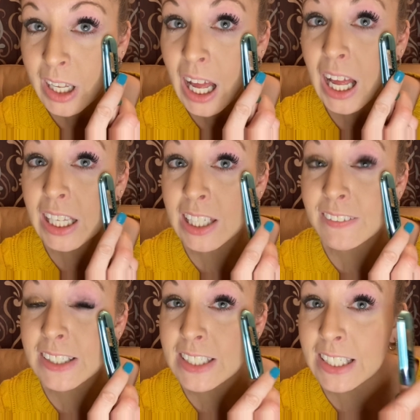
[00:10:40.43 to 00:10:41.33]
I give
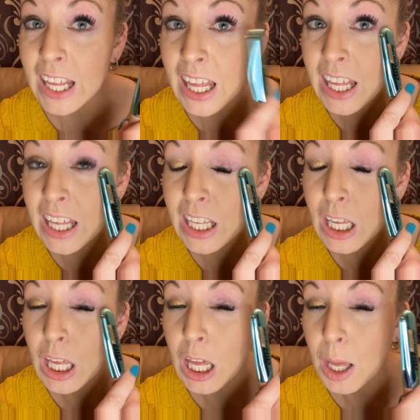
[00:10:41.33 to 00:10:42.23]
it an A
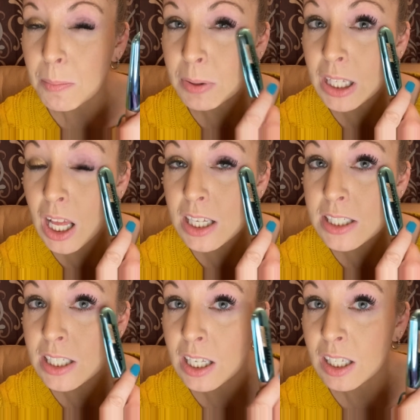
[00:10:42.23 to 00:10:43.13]

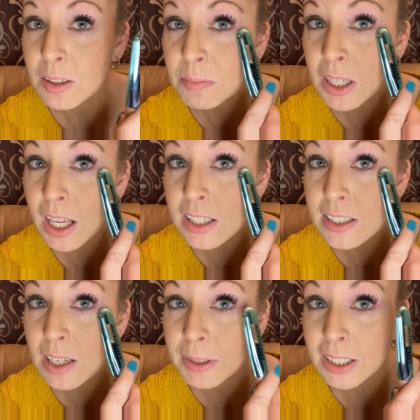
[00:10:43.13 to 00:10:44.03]
plus
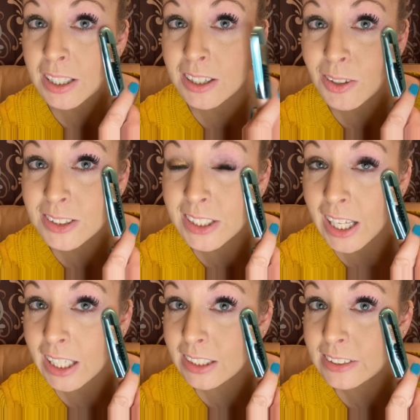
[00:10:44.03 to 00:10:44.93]
plus. I mean, look at those
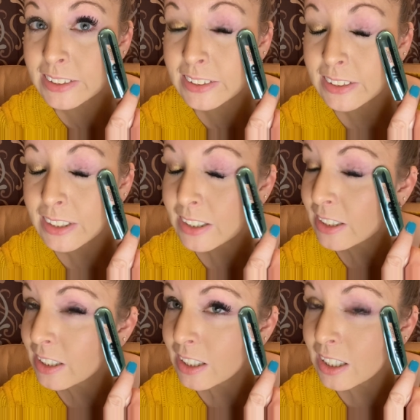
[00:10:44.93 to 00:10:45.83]
things.
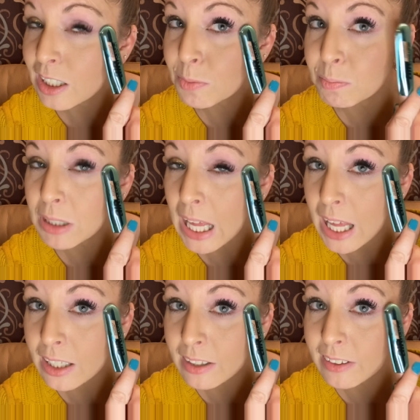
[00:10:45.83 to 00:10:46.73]
They're
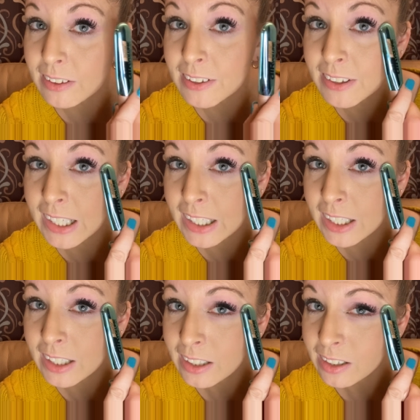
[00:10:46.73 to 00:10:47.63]
black, they're
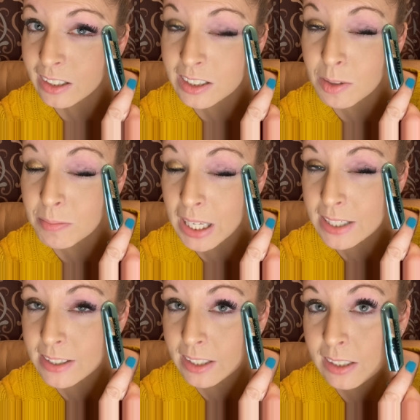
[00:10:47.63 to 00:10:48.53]
thick. That's
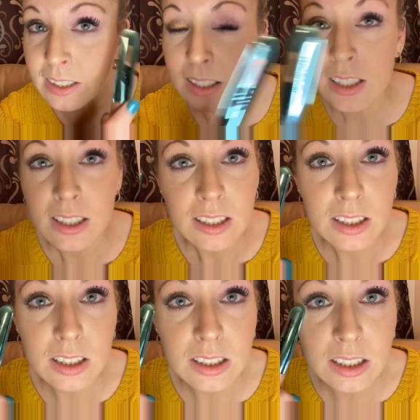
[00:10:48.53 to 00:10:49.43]
amazing.
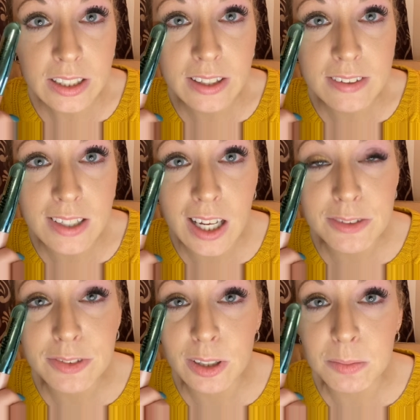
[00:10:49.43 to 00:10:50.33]
Look at this eye
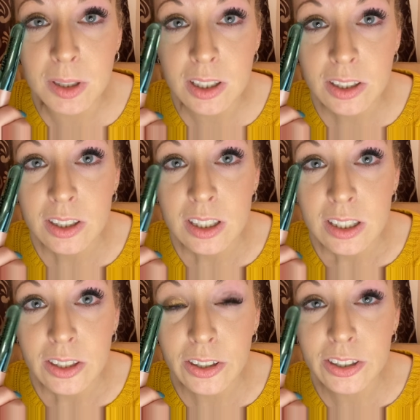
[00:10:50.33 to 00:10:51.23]
from
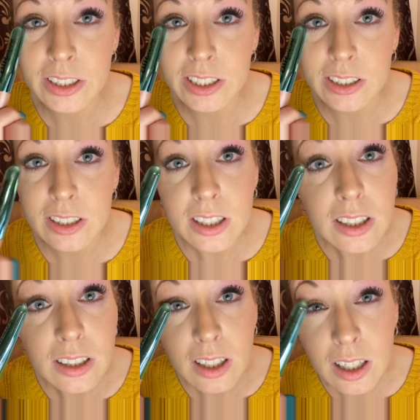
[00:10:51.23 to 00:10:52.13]
earlier.
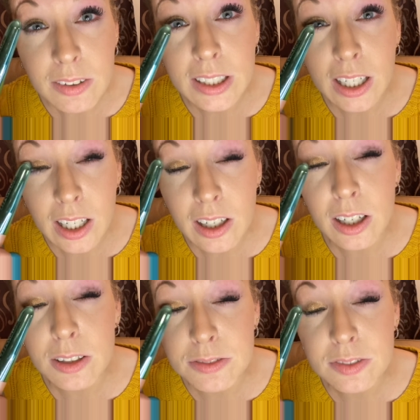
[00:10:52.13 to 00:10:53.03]
I mean, I
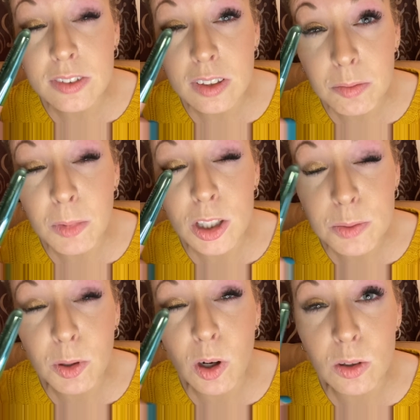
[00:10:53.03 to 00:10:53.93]
have
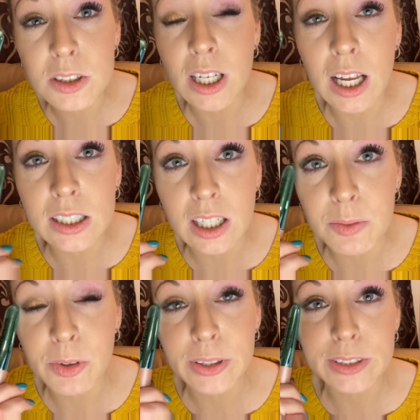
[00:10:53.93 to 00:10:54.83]
multiple coats on. I'm
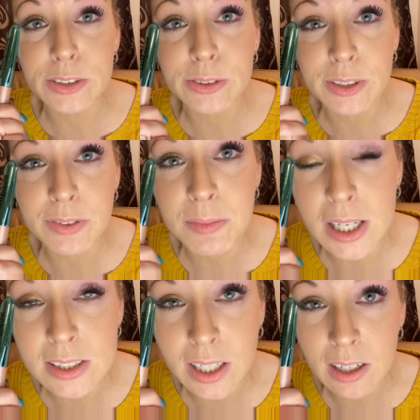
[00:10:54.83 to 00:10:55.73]
wearing two different
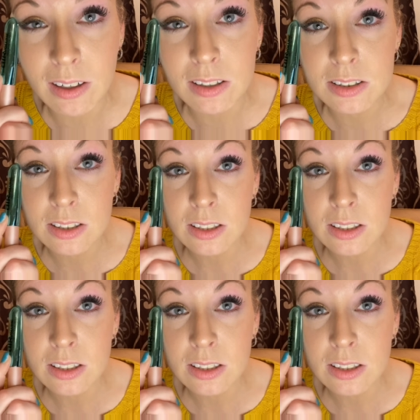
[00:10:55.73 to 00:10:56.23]
mascaras.